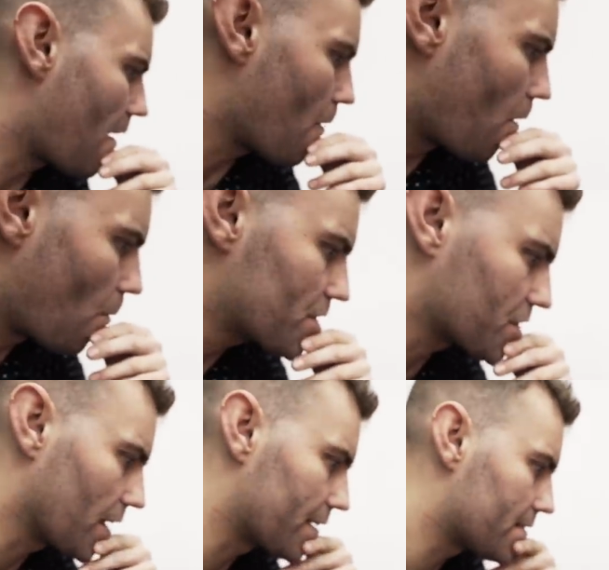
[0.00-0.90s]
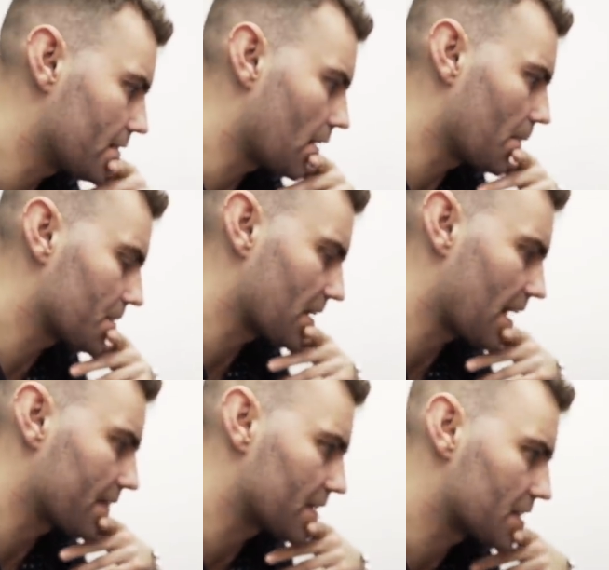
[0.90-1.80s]
I wish I'd
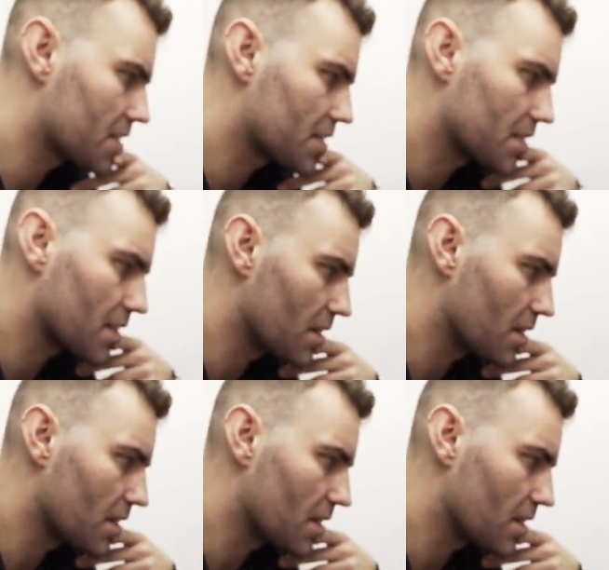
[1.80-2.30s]
had this,